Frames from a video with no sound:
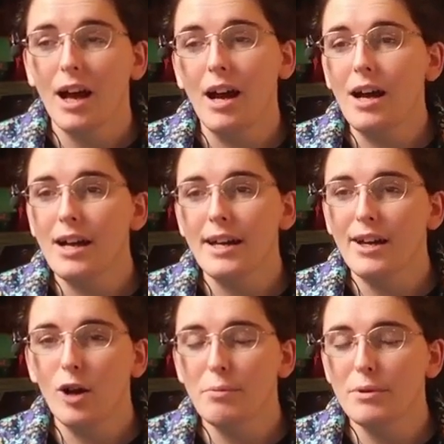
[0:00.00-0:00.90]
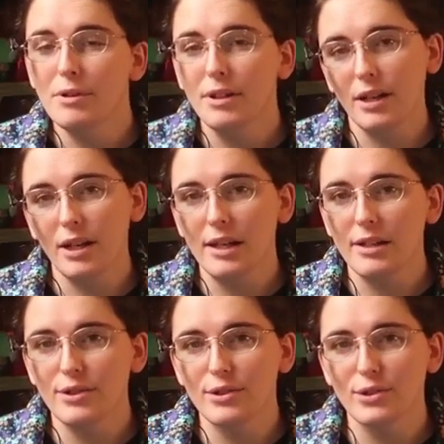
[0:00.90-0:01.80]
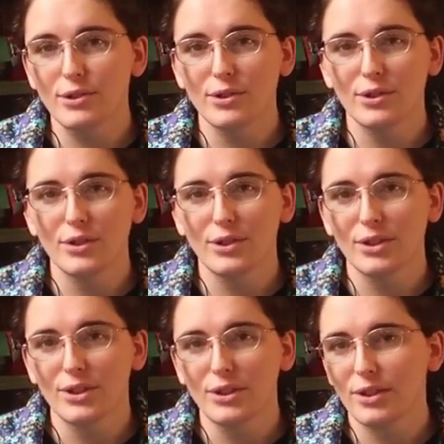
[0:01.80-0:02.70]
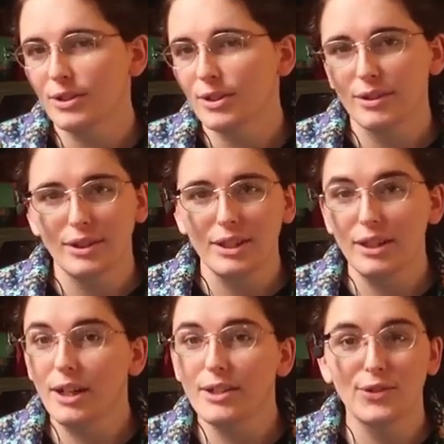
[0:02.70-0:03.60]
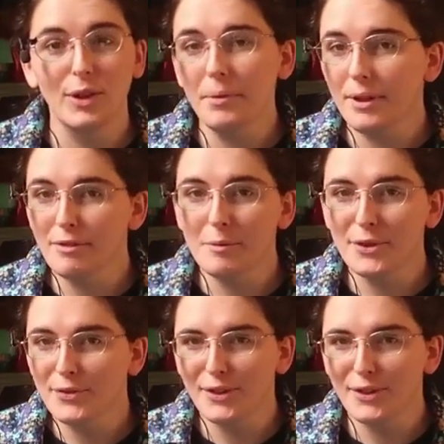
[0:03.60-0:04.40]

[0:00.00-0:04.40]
I hope you guys got something from this